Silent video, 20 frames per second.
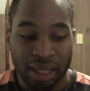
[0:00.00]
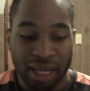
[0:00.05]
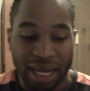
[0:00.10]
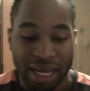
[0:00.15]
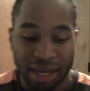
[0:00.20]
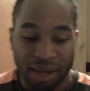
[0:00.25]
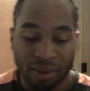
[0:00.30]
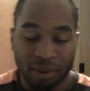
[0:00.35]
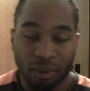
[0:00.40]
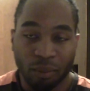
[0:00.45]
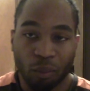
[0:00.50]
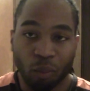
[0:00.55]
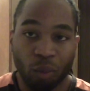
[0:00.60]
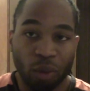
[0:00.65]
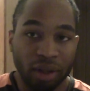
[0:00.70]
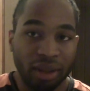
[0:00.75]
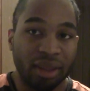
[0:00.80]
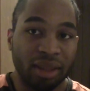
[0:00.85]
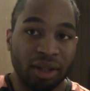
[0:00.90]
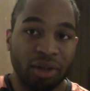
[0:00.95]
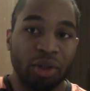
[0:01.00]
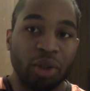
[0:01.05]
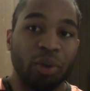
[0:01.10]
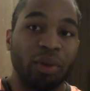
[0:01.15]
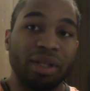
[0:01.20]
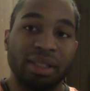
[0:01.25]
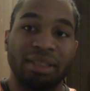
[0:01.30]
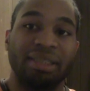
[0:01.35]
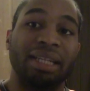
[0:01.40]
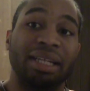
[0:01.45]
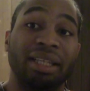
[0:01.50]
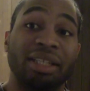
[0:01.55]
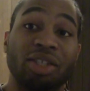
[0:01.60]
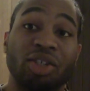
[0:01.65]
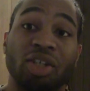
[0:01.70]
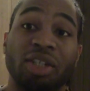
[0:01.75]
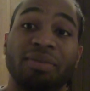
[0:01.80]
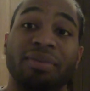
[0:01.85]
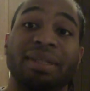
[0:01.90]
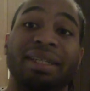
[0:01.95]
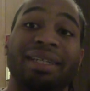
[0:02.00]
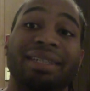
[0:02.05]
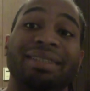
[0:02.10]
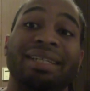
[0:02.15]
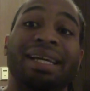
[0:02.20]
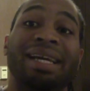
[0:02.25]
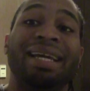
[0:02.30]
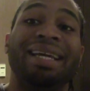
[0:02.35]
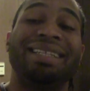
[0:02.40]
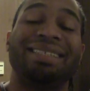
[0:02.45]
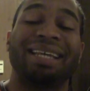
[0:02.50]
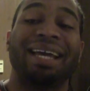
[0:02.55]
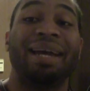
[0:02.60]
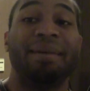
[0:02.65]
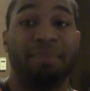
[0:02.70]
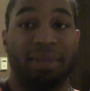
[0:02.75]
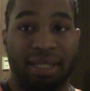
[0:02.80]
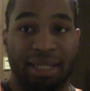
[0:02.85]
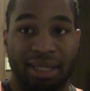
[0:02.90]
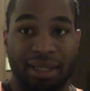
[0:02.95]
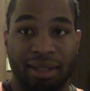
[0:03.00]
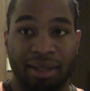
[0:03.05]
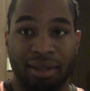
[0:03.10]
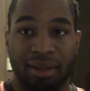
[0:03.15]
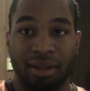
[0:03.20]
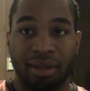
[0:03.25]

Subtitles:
And what they're doing is selling dreams because it's empty.